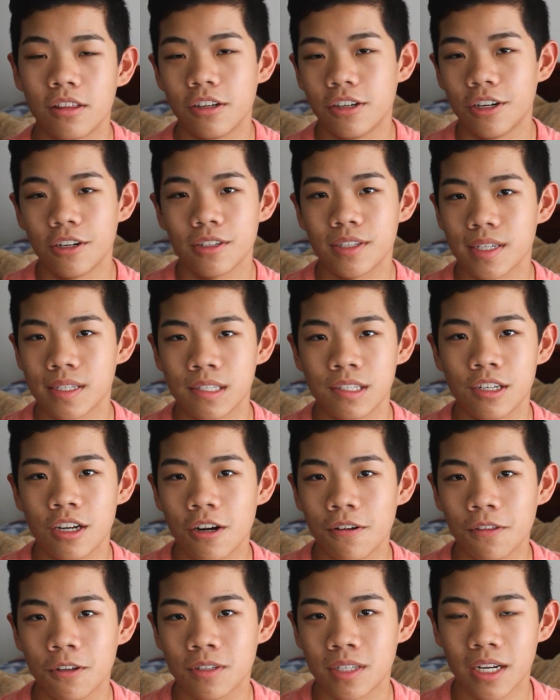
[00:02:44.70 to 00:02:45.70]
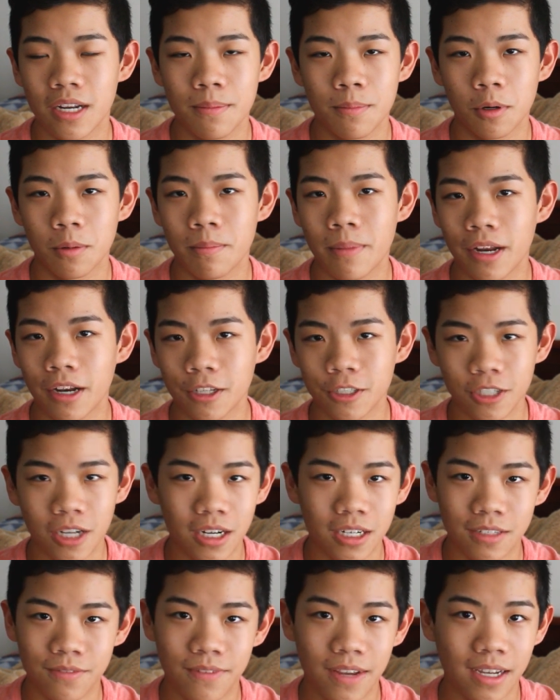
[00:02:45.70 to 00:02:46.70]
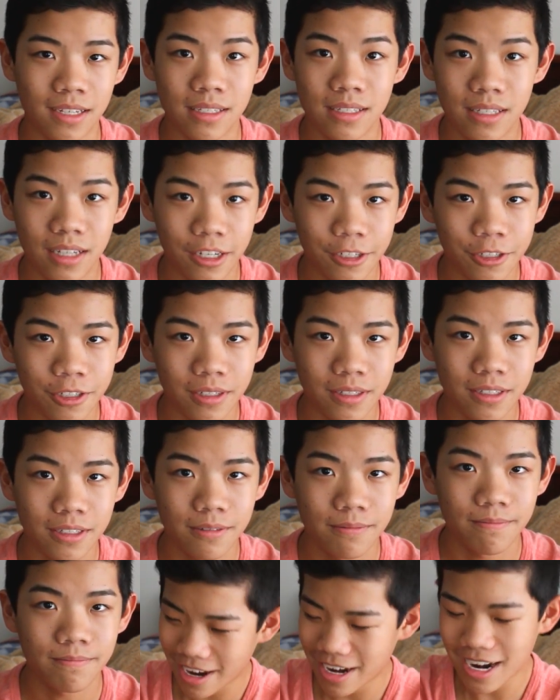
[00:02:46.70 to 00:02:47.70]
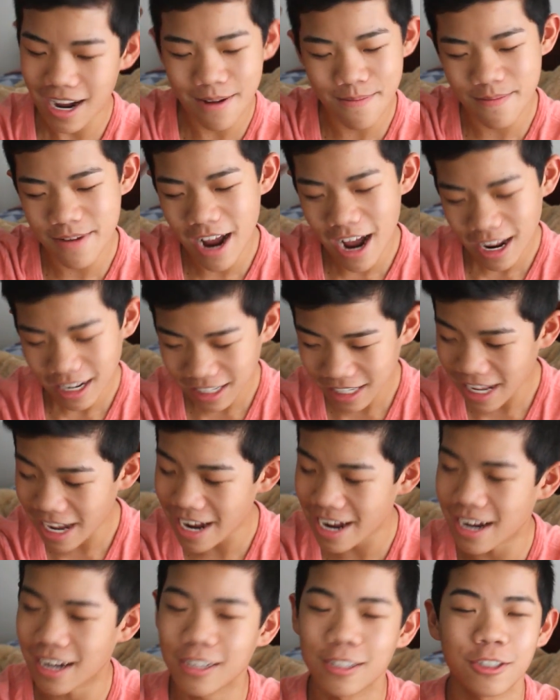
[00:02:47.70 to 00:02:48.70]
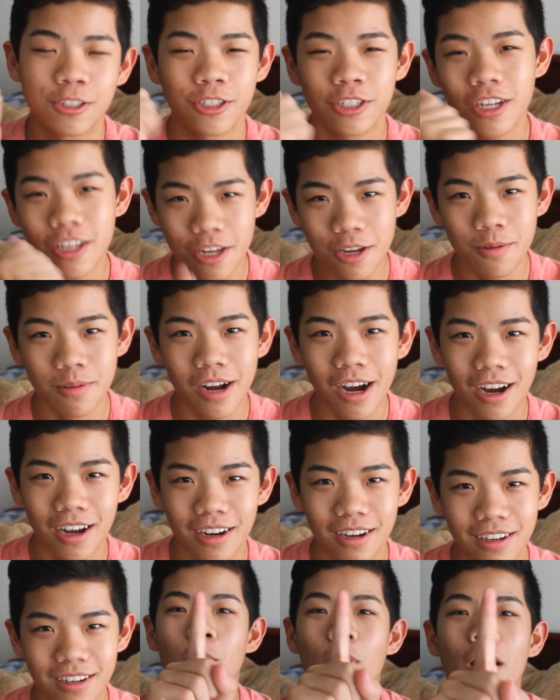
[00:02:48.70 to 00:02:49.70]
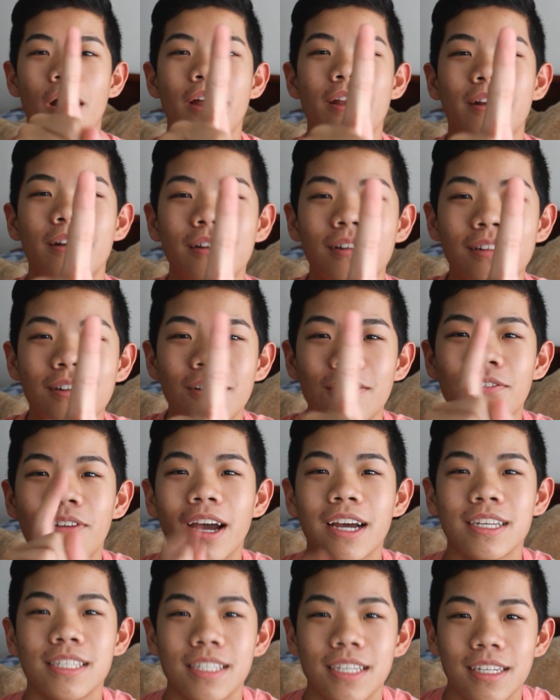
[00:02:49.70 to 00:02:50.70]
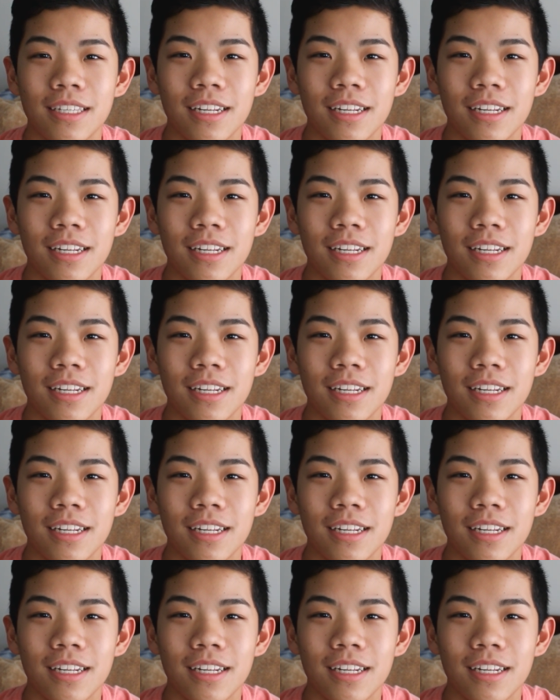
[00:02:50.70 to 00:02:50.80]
nurse doesn't know if there's any more meningitis vaccinations. And I'm not lying, I shit you not. 1 vaccine